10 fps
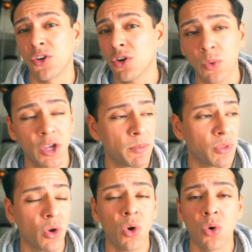You're gonna wake up
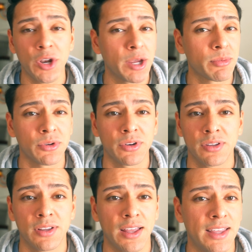the whole neighborhood.
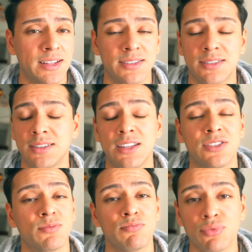It's
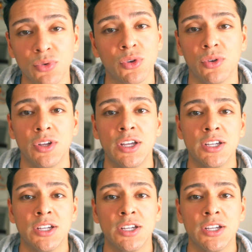brutal.